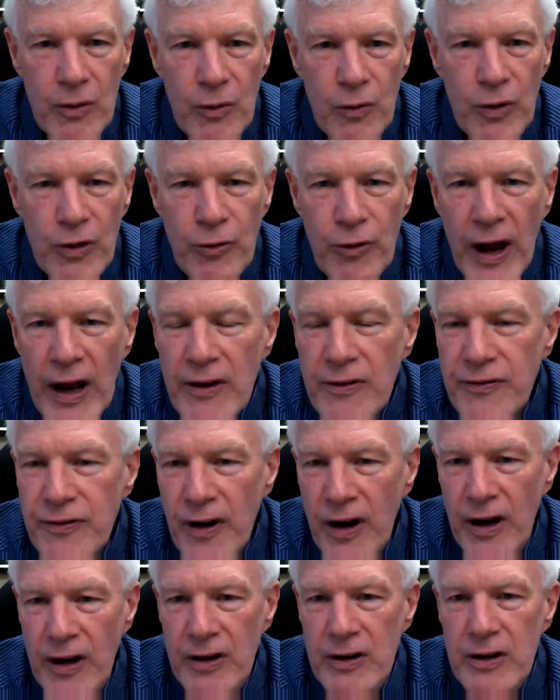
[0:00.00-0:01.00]
We're
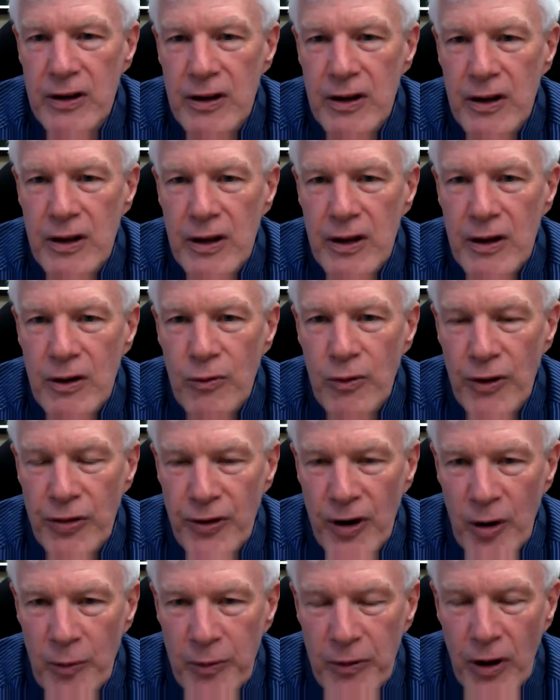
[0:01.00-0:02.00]
gratified with
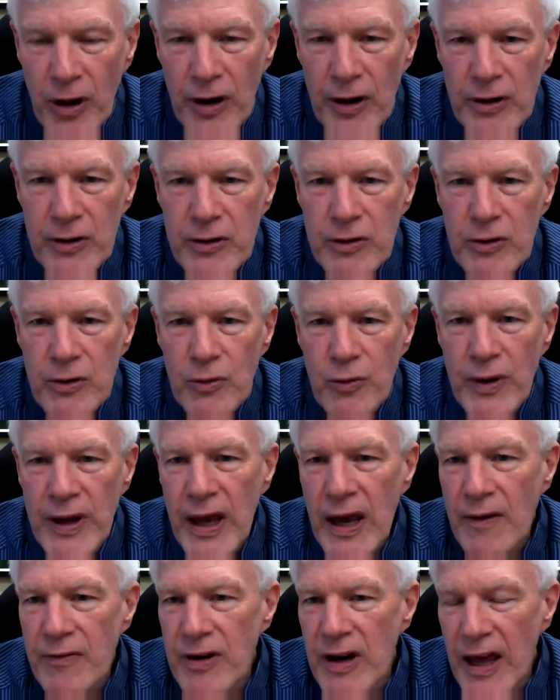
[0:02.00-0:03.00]
our product. We
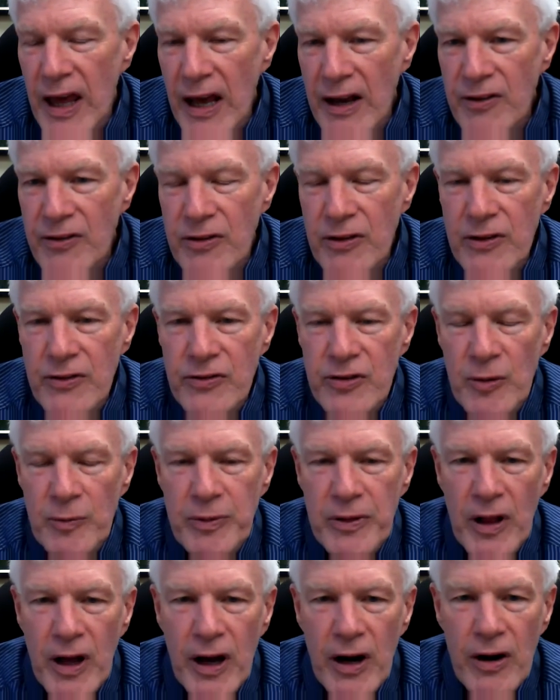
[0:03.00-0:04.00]
have an excellent
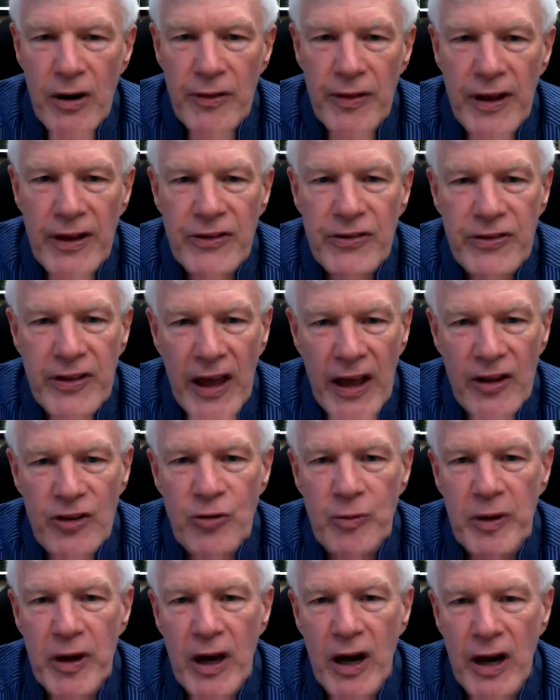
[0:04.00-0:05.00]
supplier that
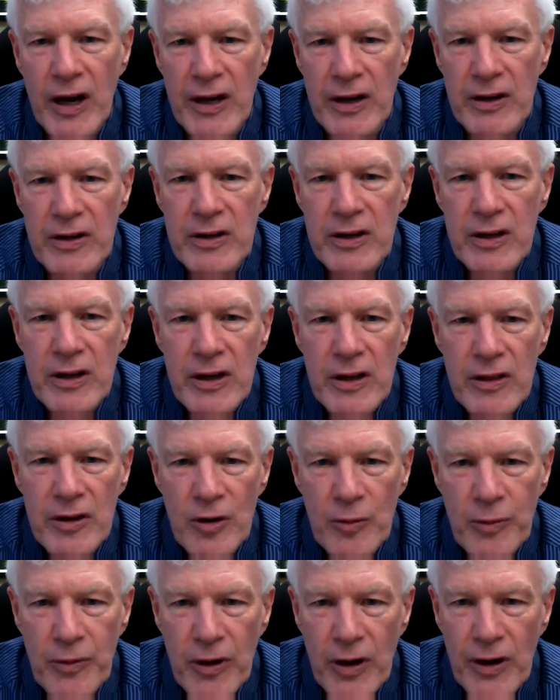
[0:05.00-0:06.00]
stands behind
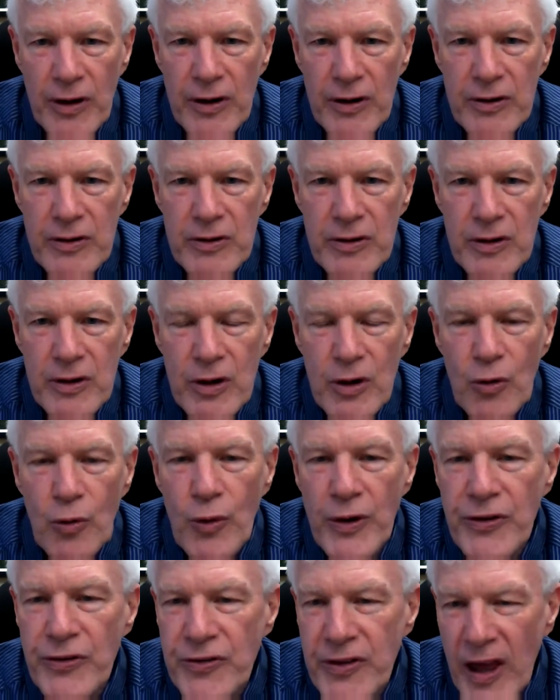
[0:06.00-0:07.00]
their product.
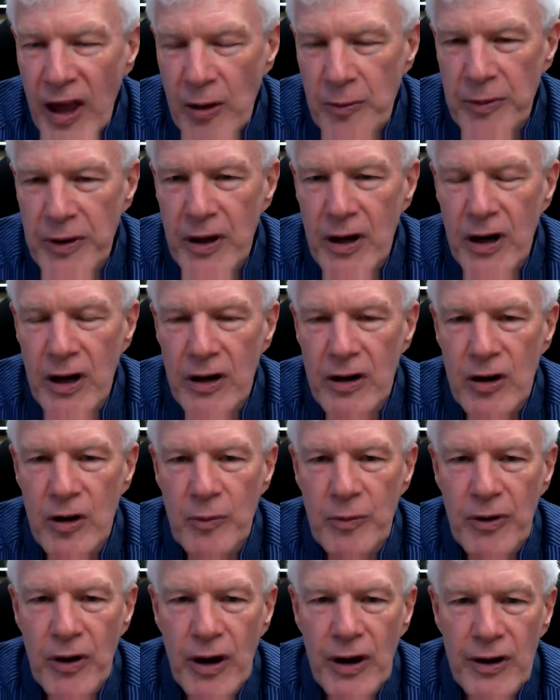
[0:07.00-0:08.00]
We stand behind our
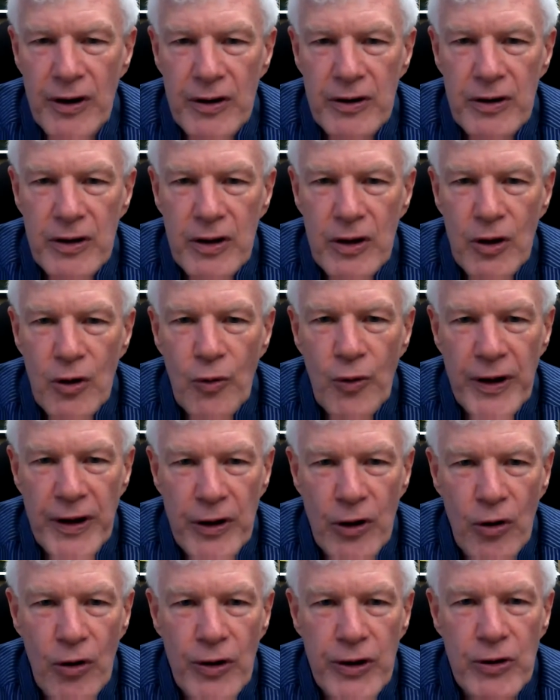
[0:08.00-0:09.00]
product. We
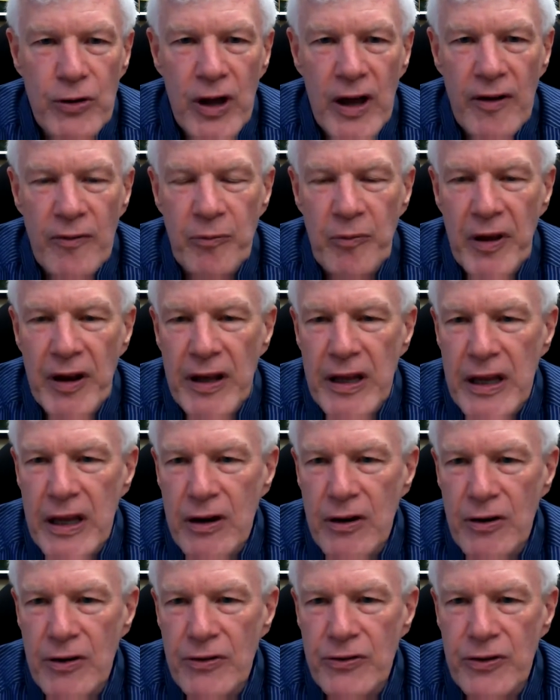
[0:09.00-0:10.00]
know you'll have many
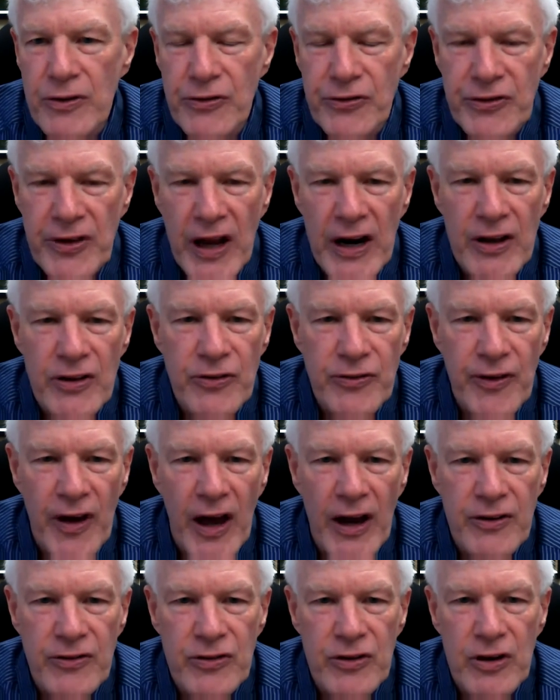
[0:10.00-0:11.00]
years of
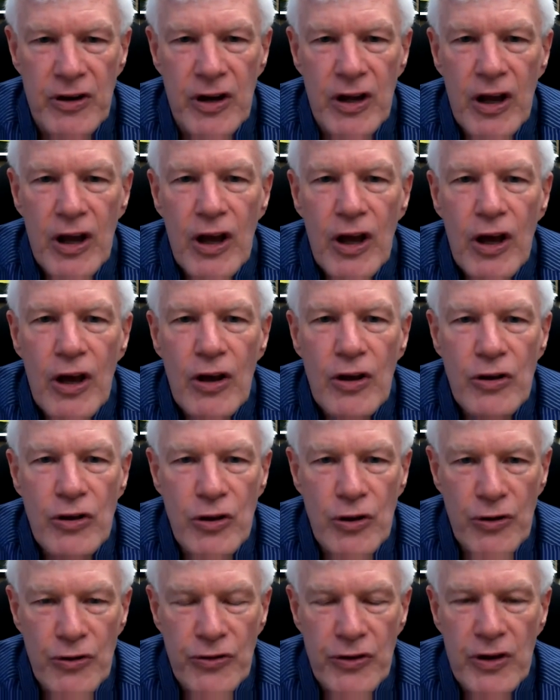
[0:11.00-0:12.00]
satisfaction
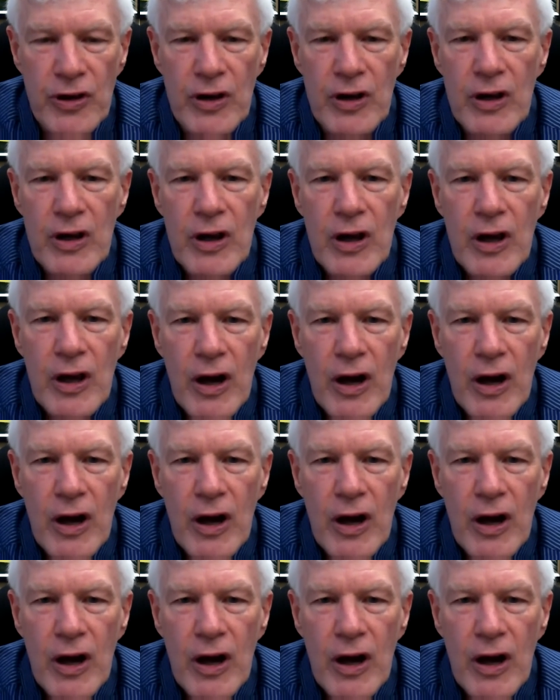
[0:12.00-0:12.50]
using